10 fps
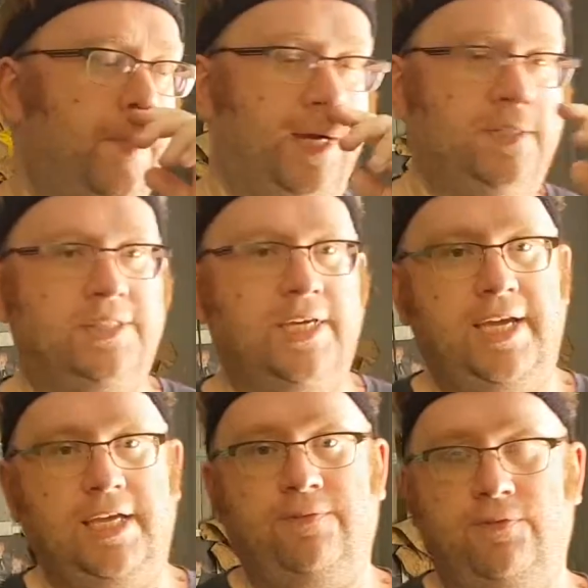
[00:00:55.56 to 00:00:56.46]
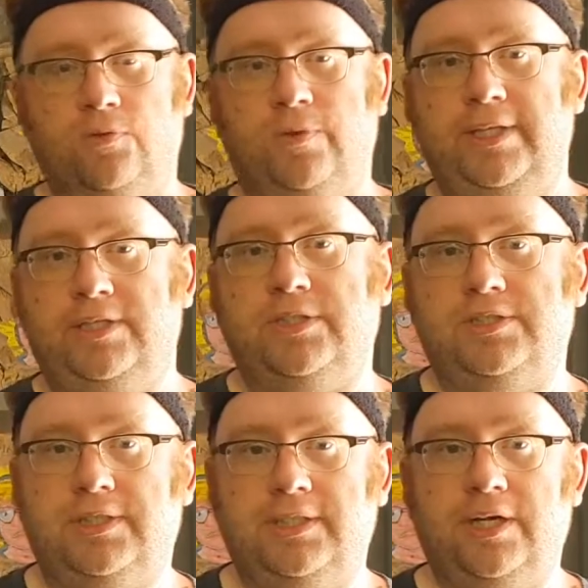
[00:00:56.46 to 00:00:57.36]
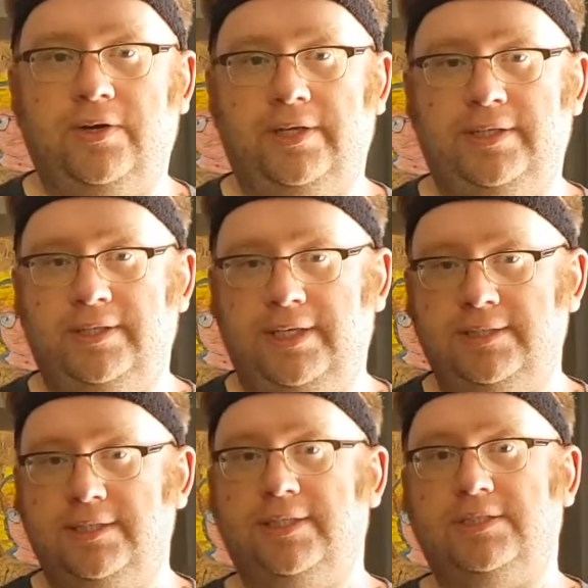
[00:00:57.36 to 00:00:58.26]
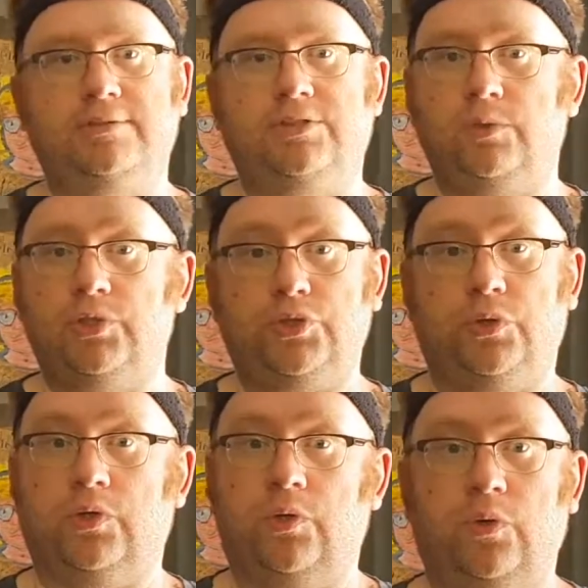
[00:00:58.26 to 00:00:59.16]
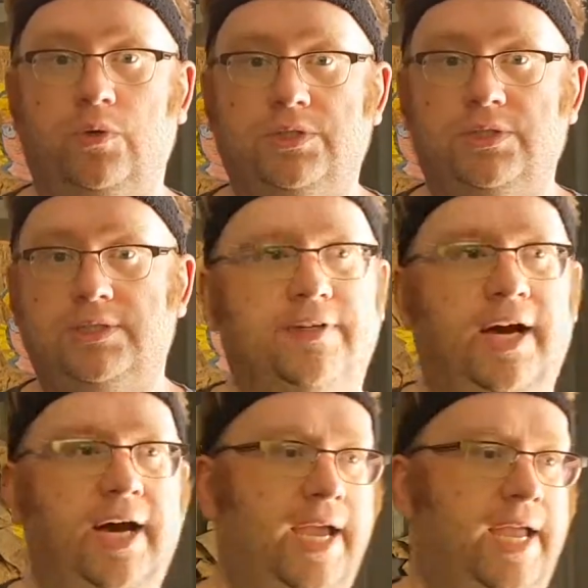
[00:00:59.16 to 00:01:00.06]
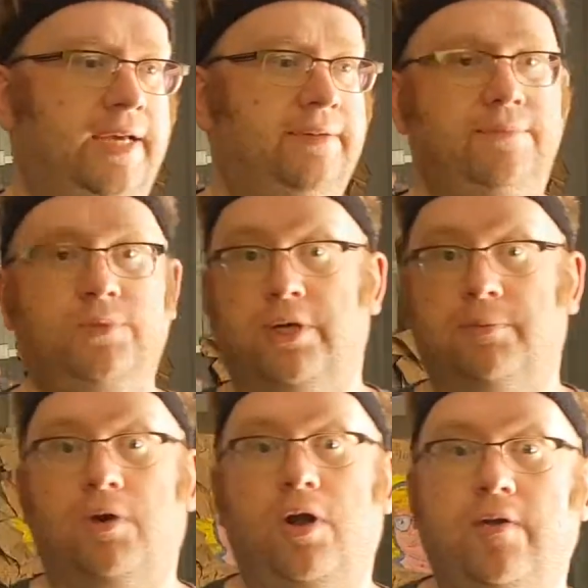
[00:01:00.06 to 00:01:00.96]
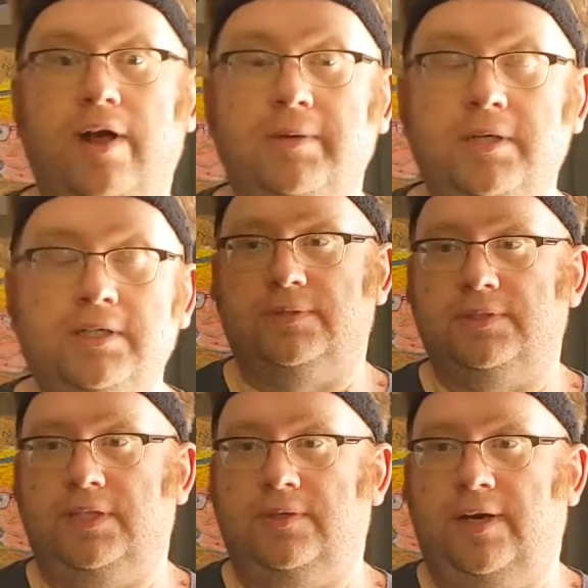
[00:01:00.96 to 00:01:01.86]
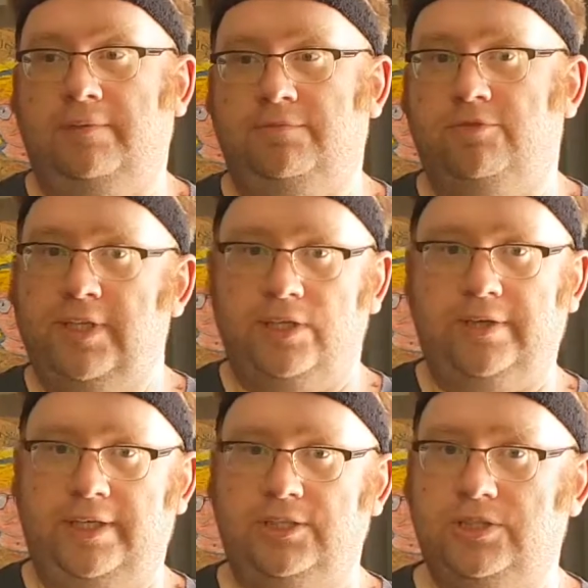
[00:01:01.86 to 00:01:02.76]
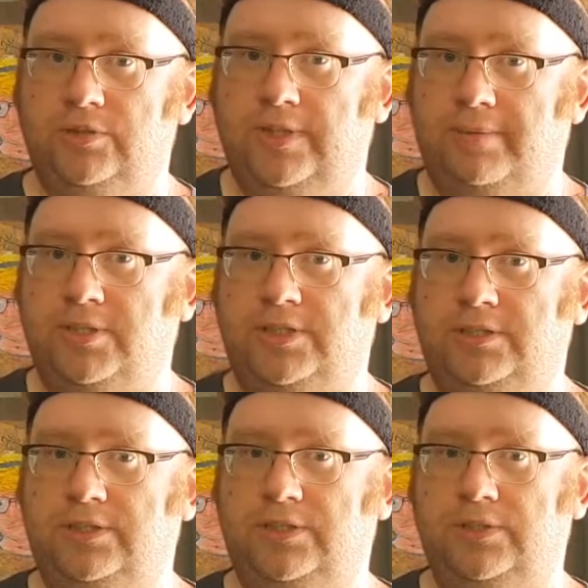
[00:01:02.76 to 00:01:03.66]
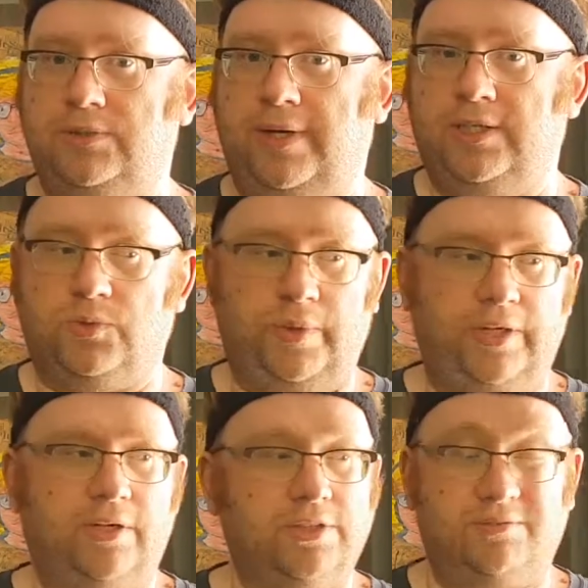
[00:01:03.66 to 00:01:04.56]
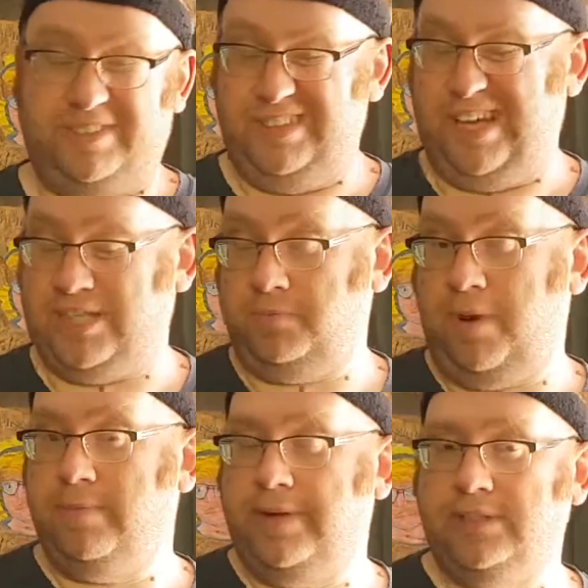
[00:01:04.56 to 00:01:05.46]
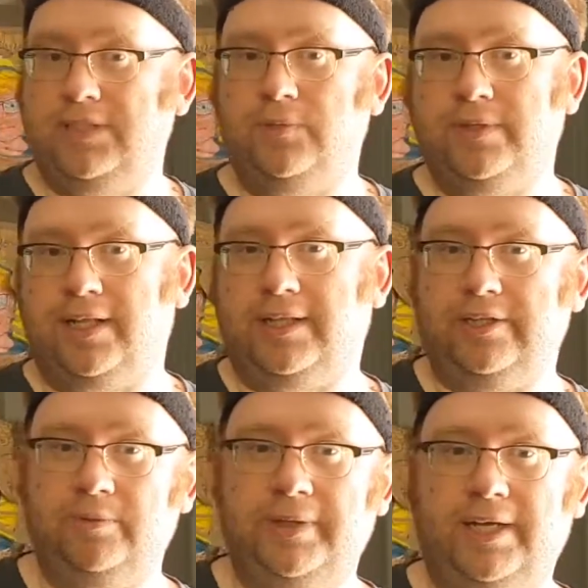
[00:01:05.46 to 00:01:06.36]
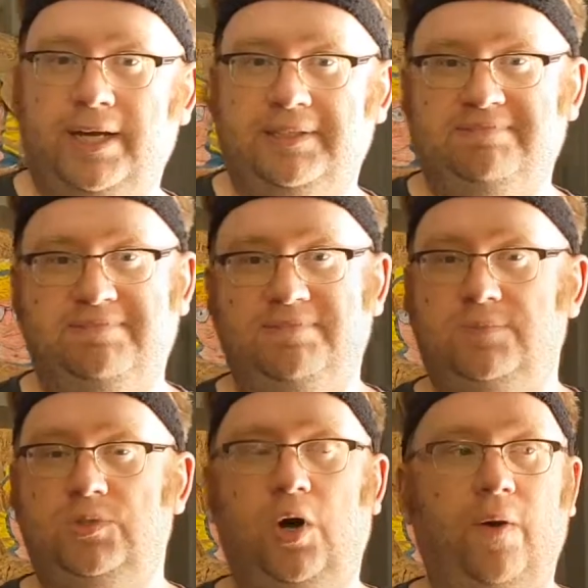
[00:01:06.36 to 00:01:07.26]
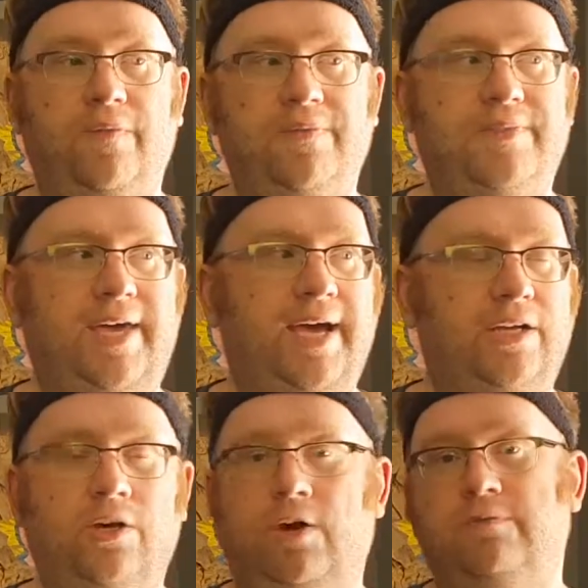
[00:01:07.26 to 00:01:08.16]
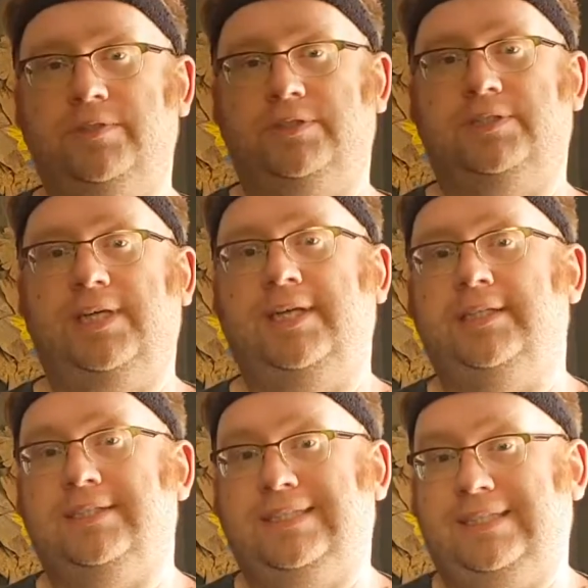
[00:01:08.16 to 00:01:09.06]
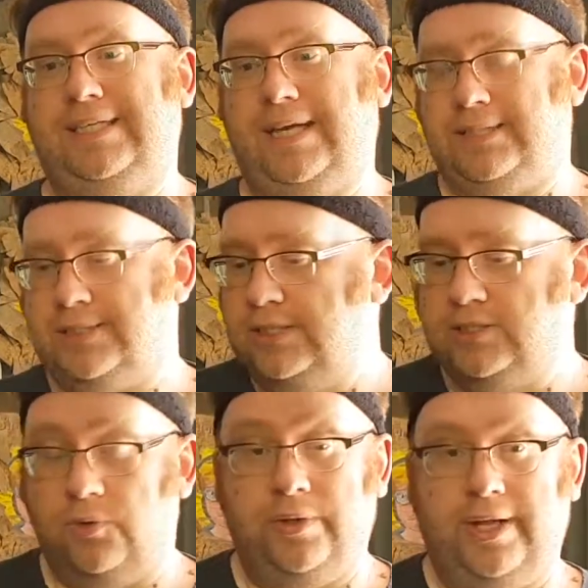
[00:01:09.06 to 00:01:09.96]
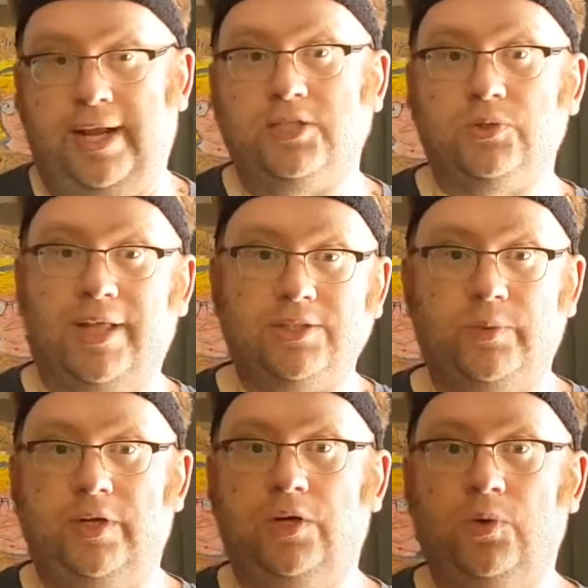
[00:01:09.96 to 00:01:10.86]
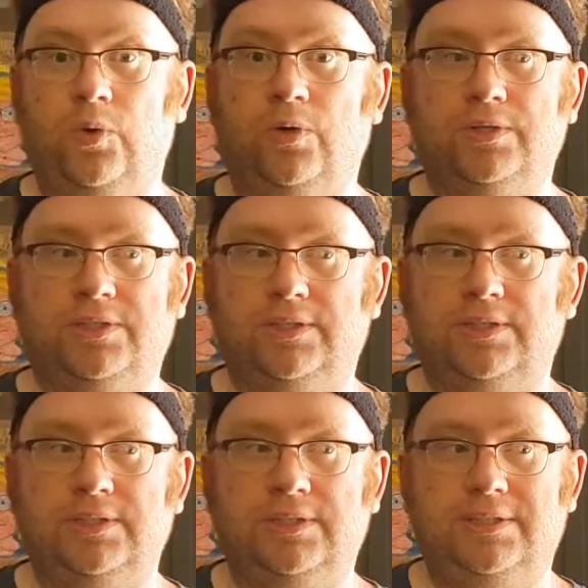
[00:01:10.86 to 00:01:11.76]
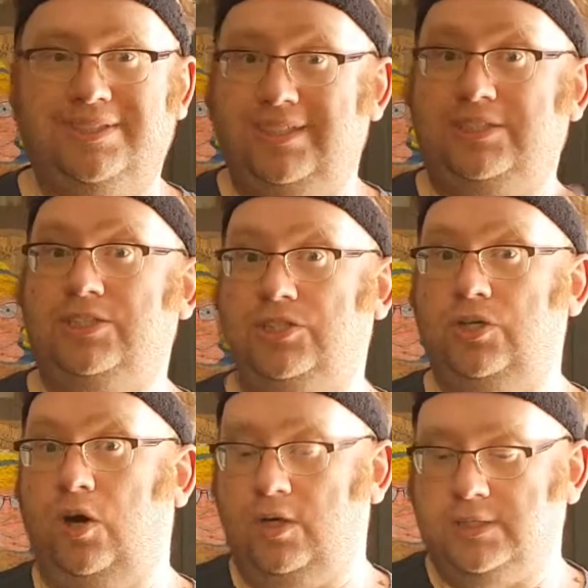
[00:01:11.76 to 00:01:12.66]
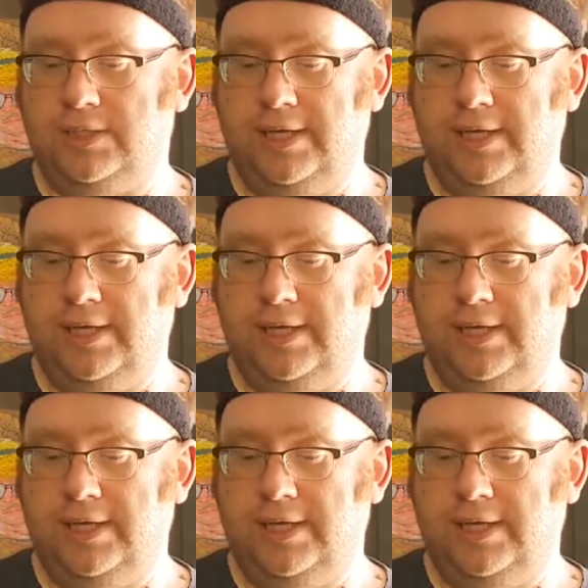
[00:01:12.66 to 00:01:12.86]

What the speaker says: I'd say if you're really interested in going into this, do a short course. I am not a programmer. I'm really not that much into Arduinos. I've been experimenting with it a little bit. I'm not that confident in it yet. So an actual Arduino course, this is not.